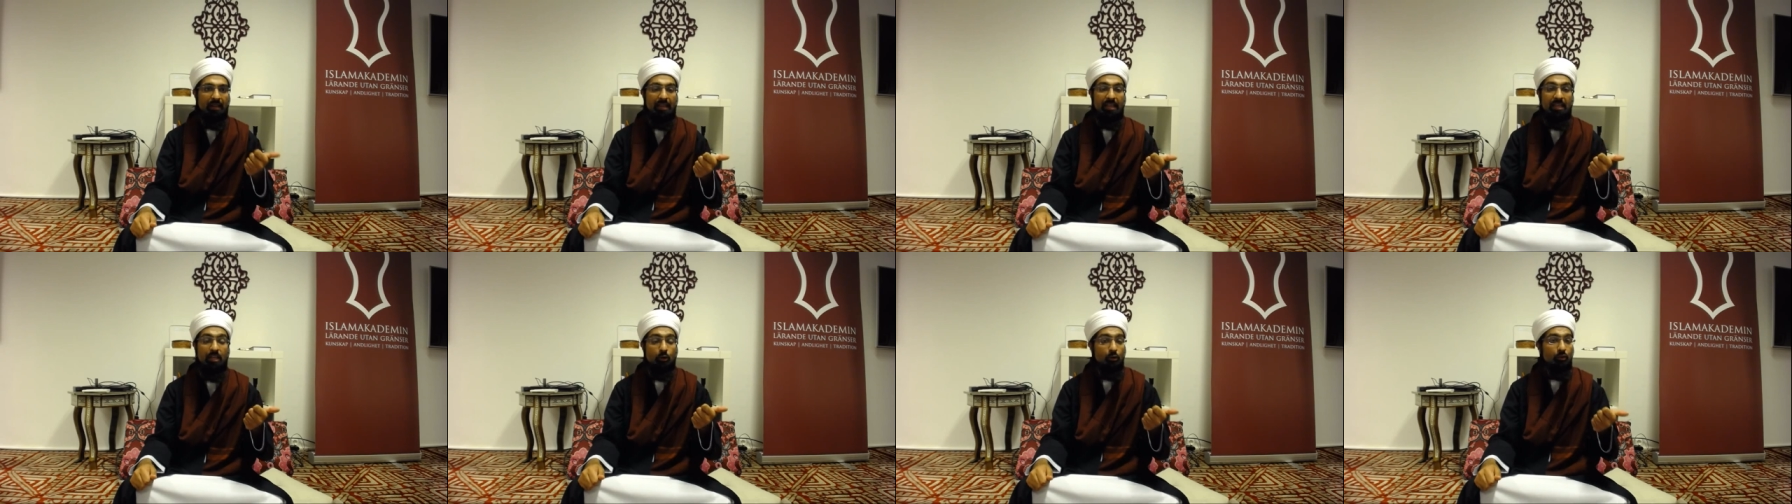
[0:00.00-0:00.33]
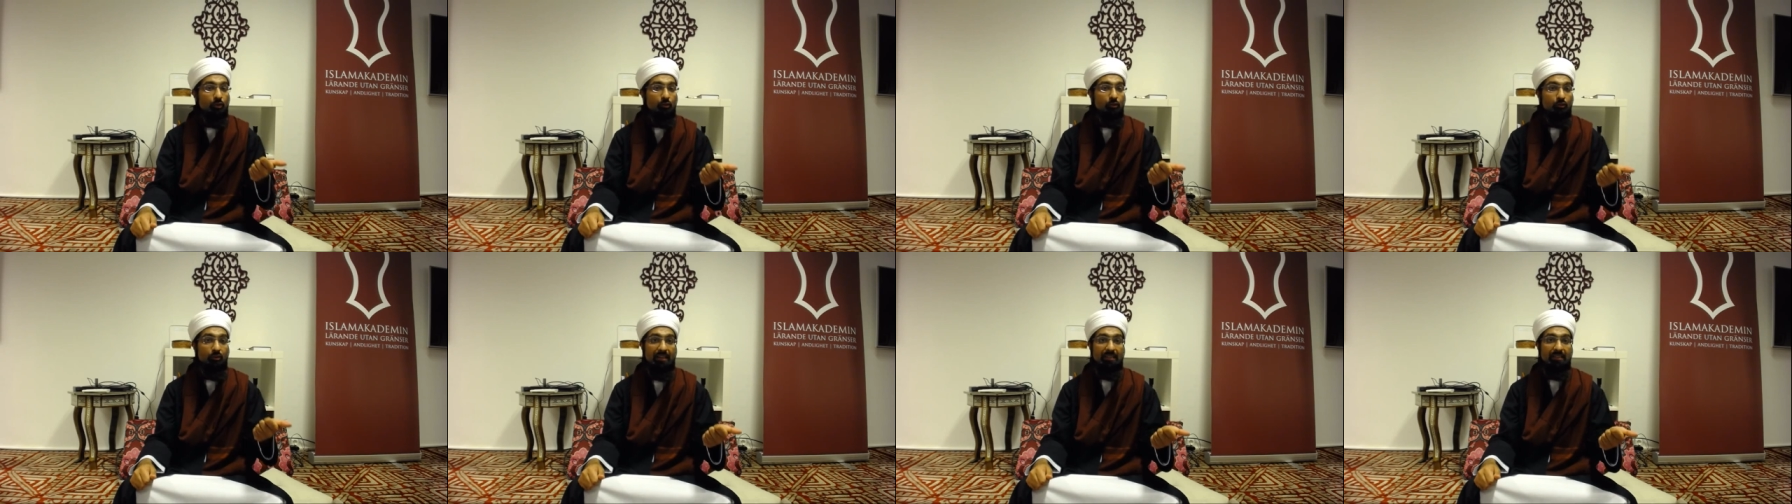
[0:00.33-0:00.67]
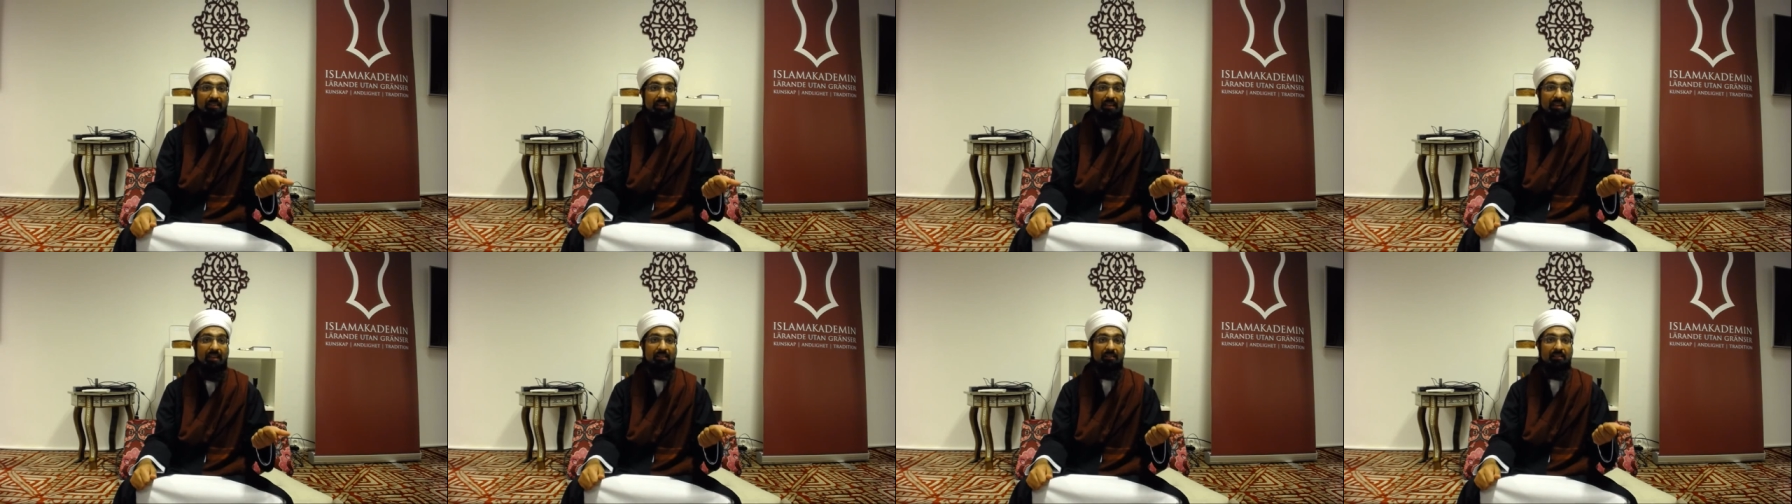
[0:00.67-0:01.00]
couldn't write a
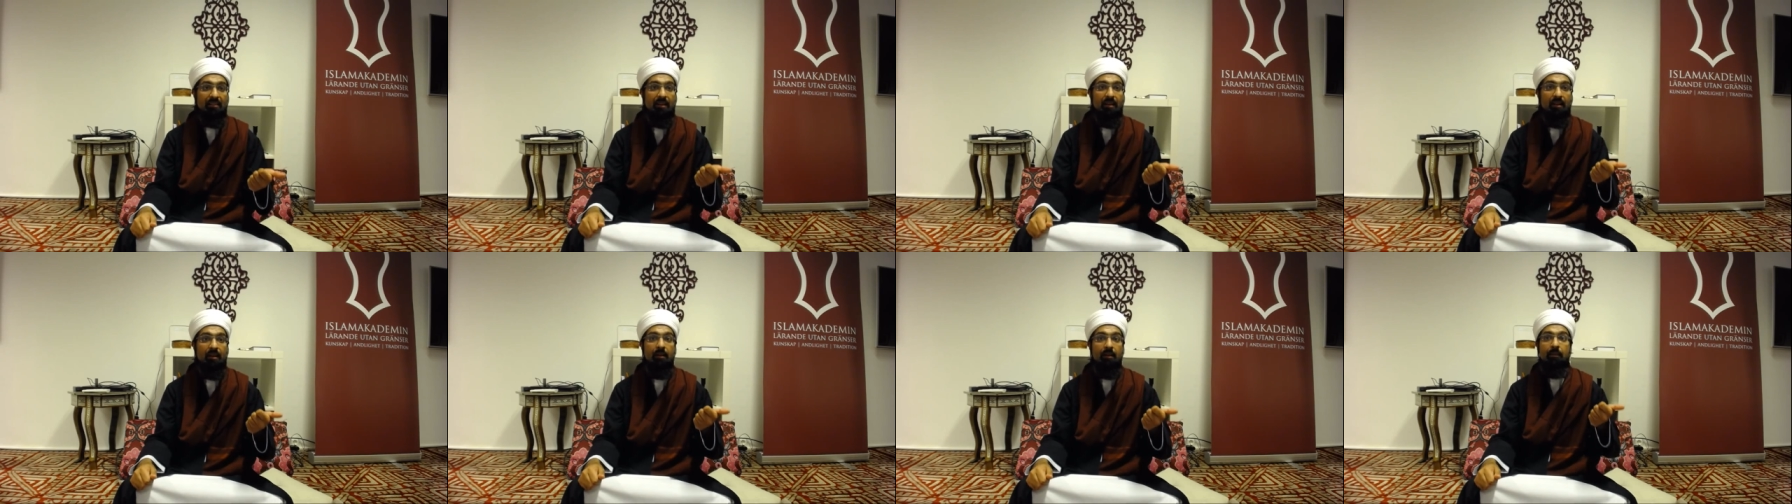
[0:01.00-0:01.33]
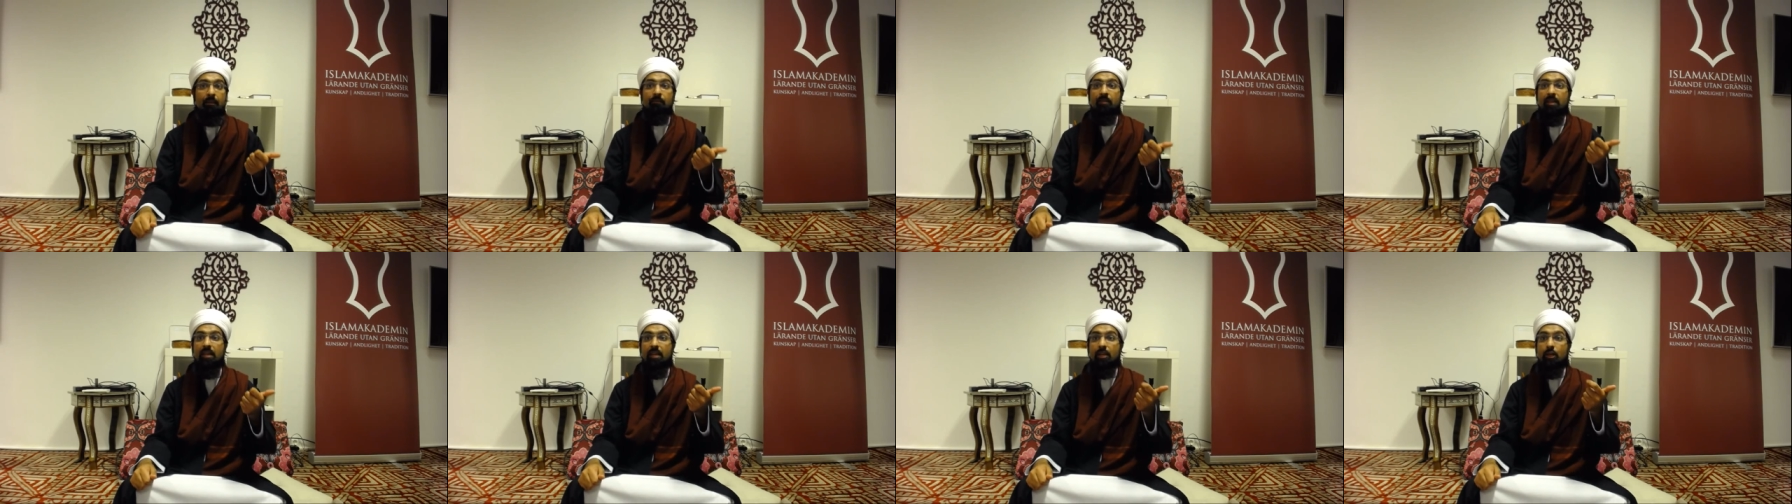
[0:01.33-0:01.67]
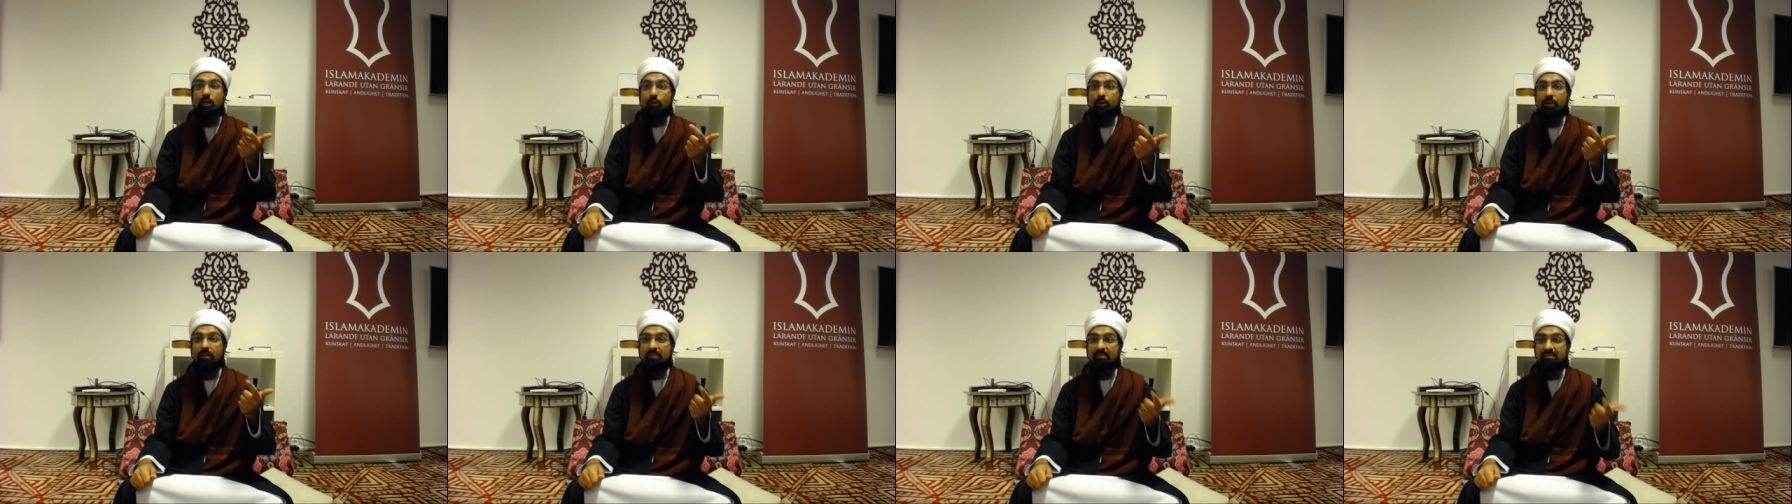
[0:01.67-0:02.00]
letter, he
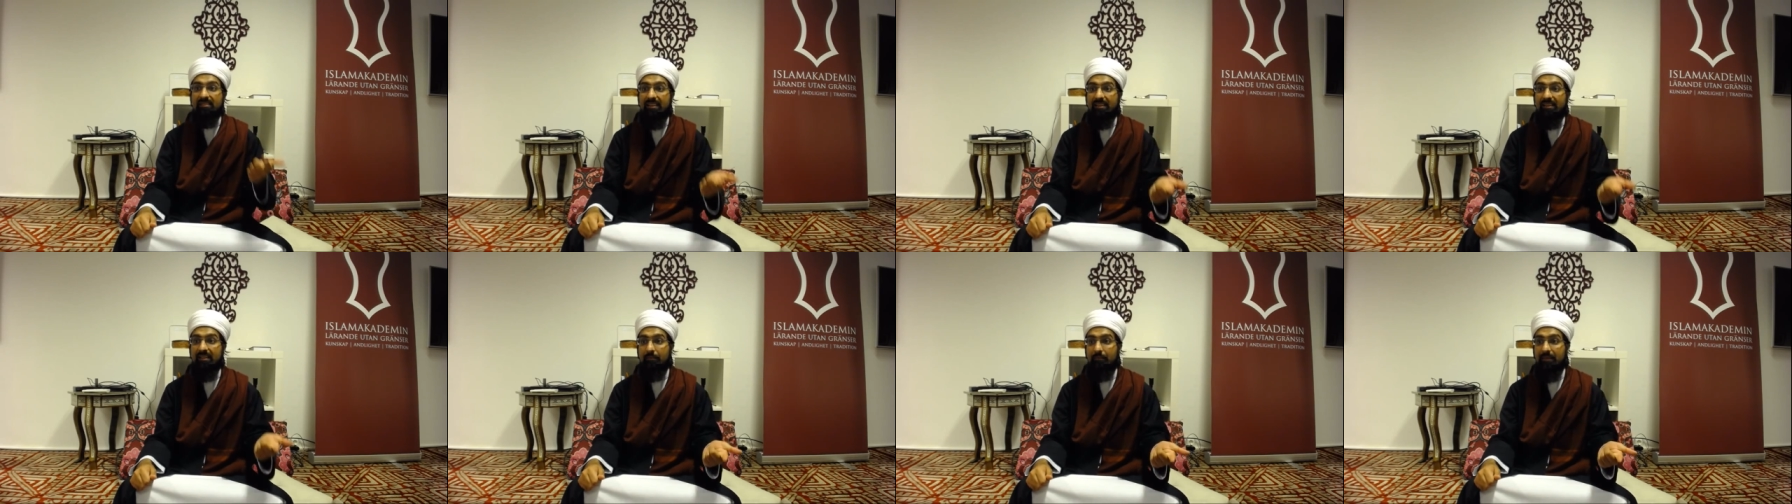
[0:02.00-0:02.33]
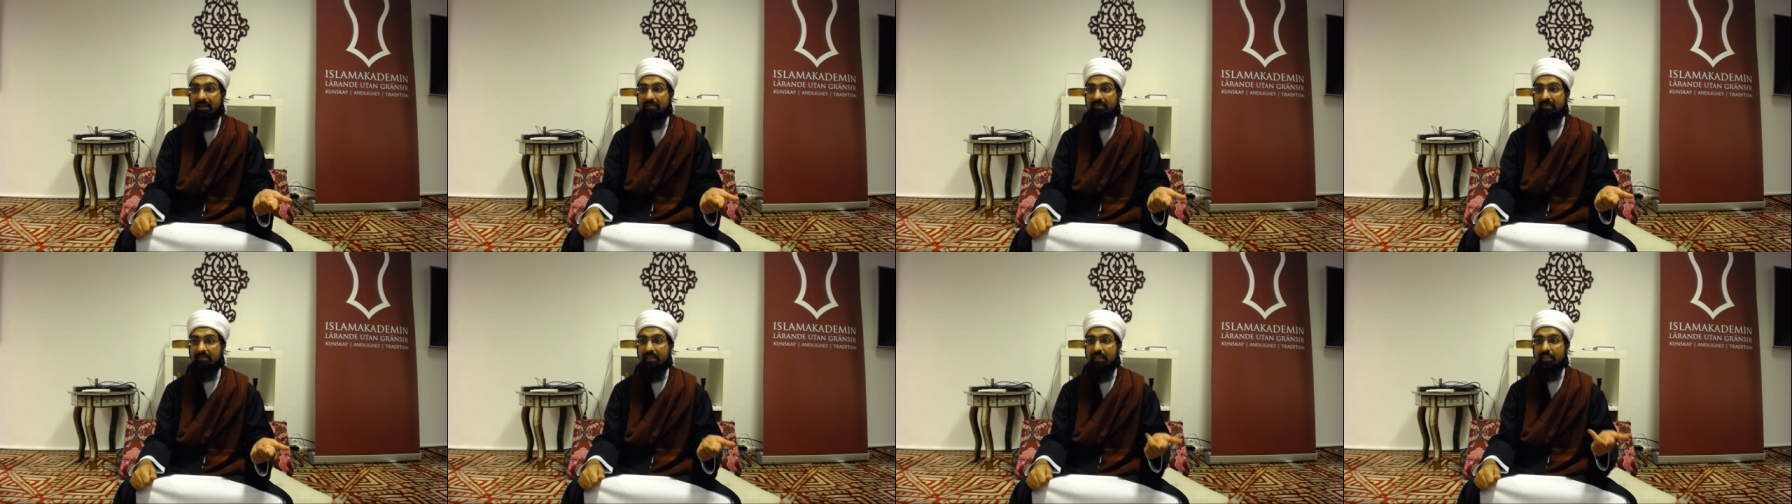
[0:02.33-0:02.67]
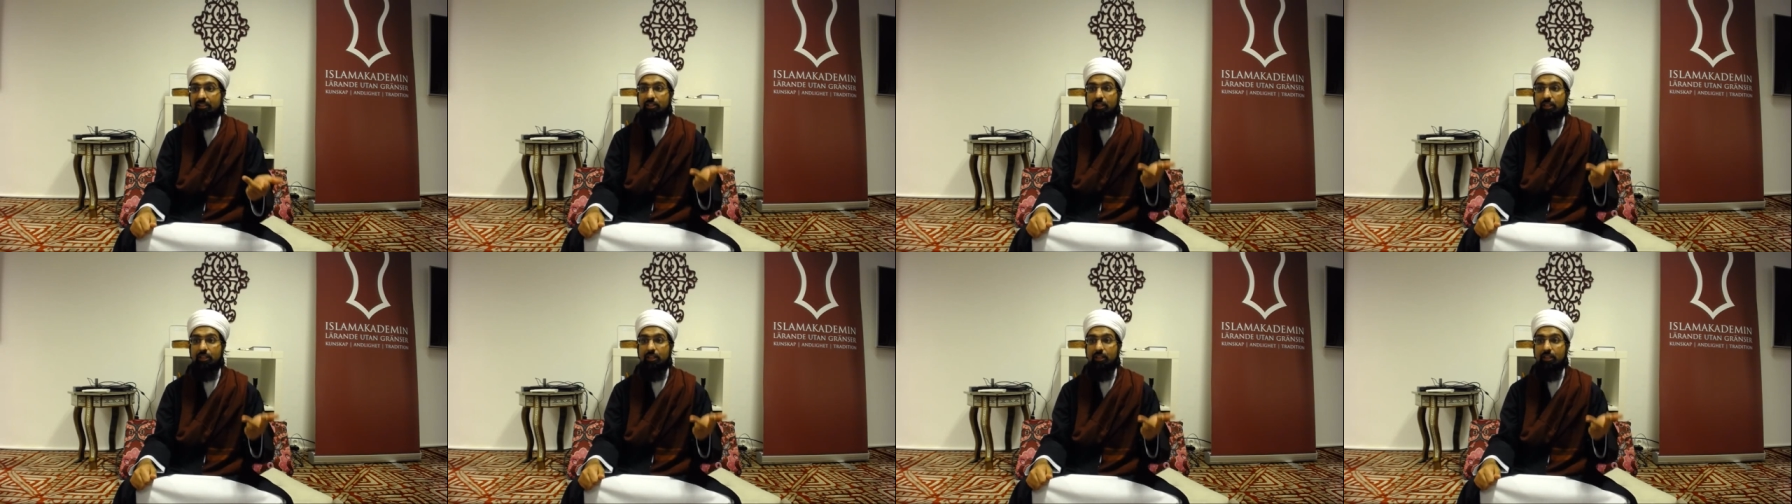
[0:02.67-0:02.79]
couldn't send a message,